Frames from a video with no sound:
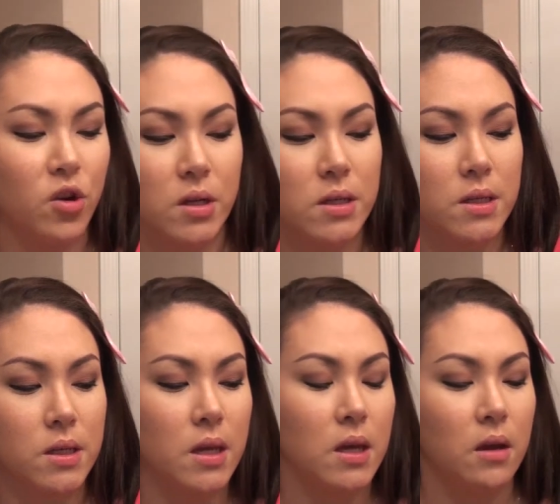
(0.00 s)

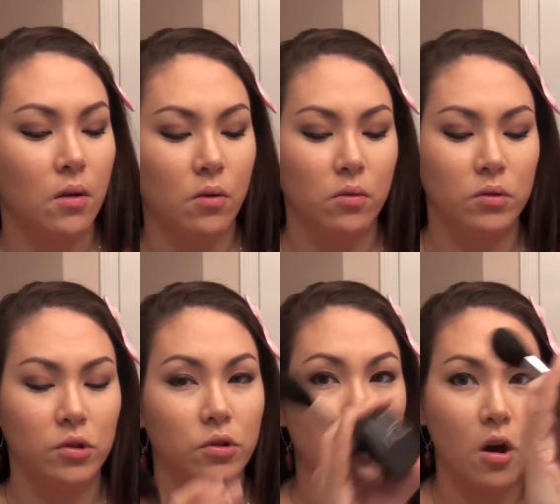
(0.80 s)
trusty old
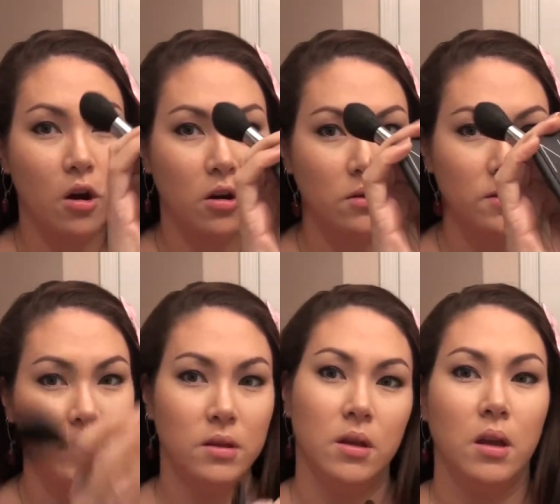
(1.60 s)

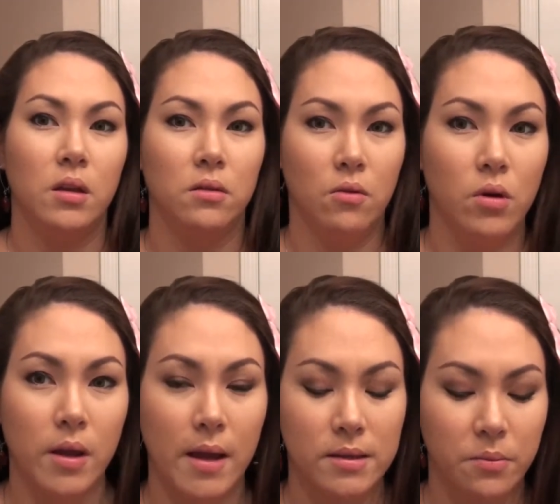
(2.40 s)
NARS
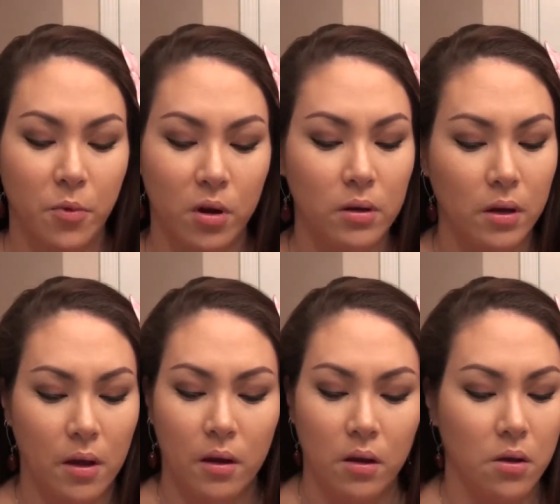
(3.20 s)
Orgasm one. It
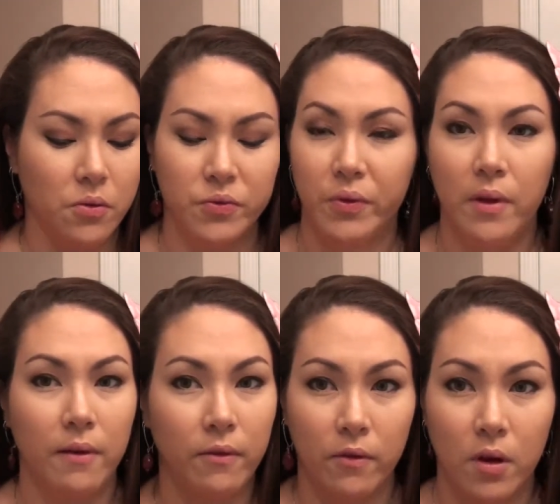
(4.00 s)
kind of goes with
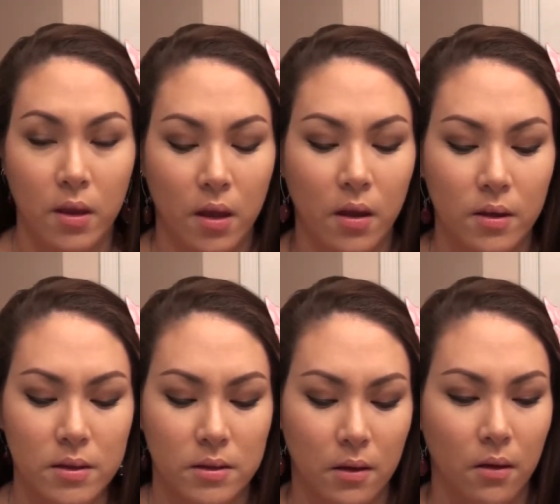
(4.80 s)
everything.
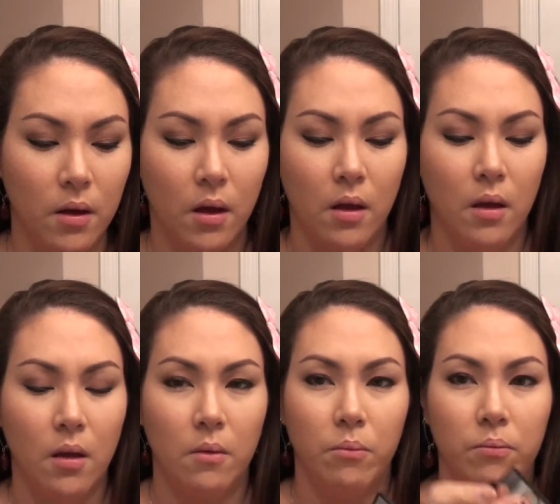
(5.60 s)
It's the,
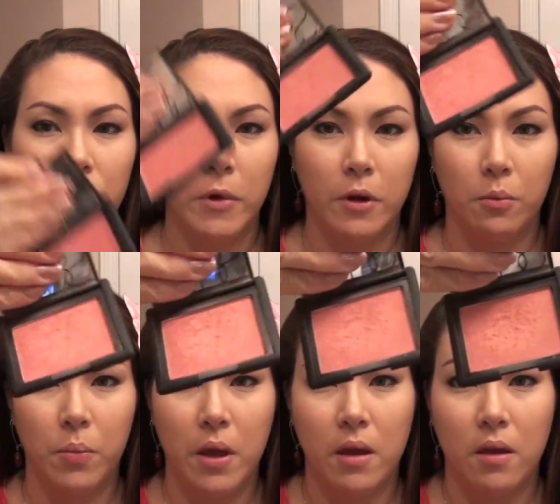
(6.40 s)
you know,
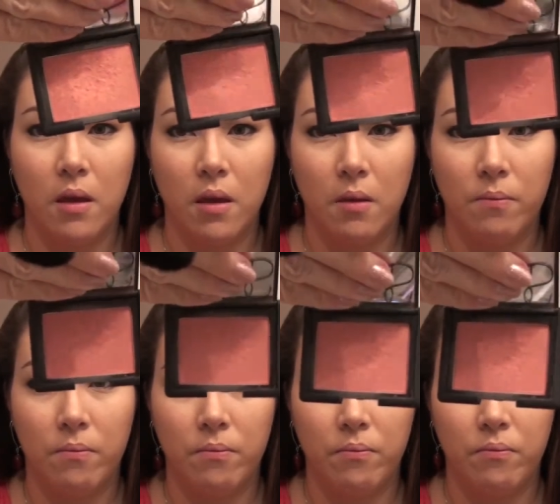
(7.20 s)
pinky
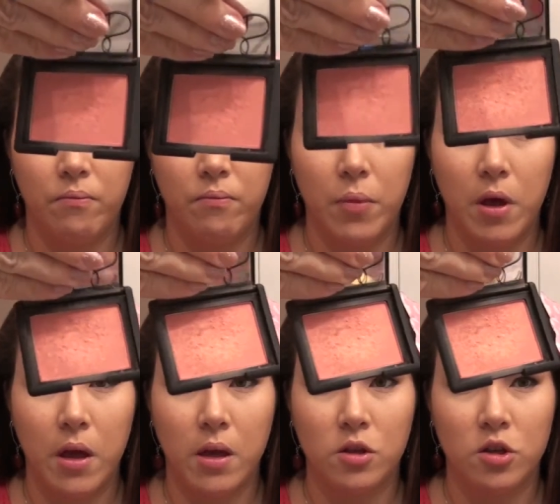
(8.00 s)

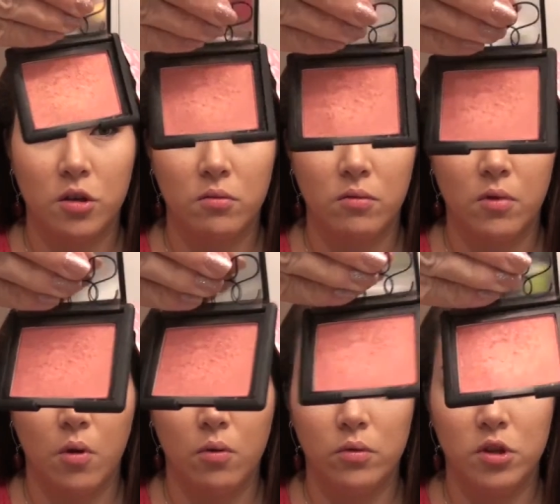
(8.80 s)
peach
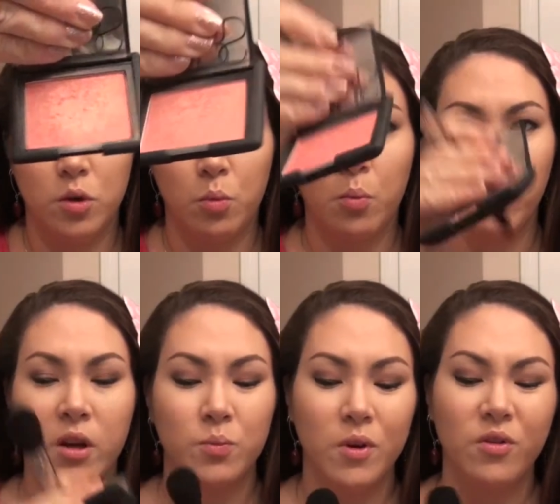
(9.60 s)
gold shimmer
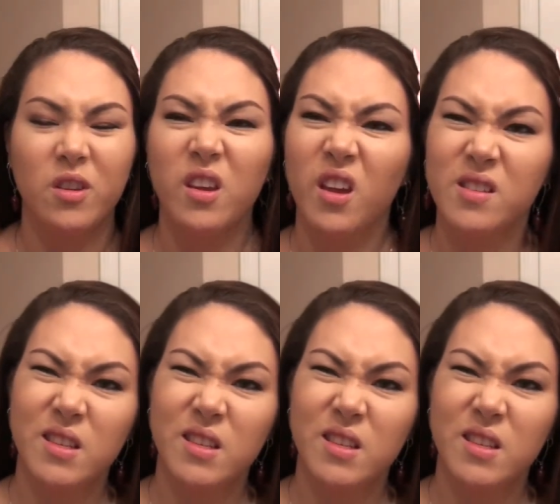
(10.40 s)
blush, but you really can't